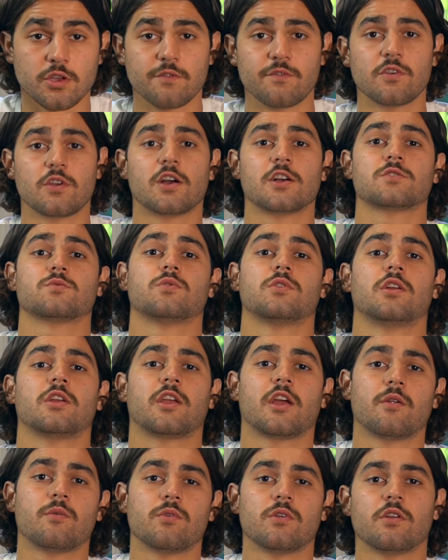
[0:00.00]
if you guys want to
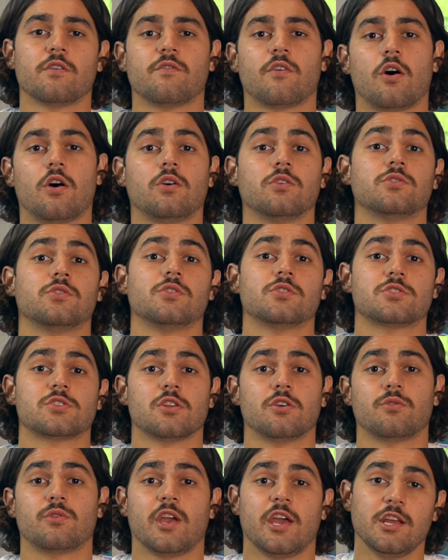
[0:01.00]
get rid of all those
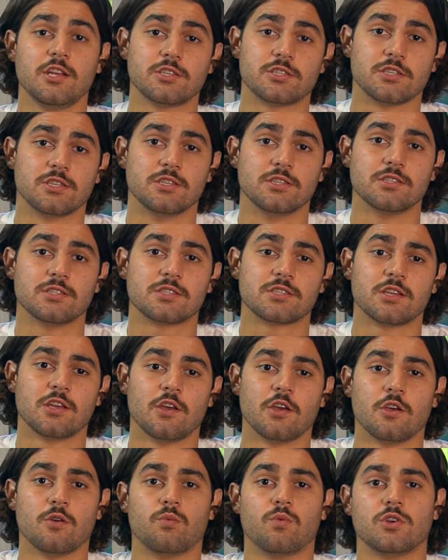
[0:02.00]
locations,
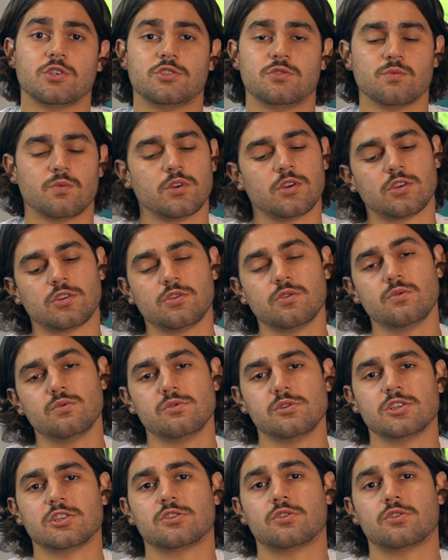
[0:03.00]
what you want to do is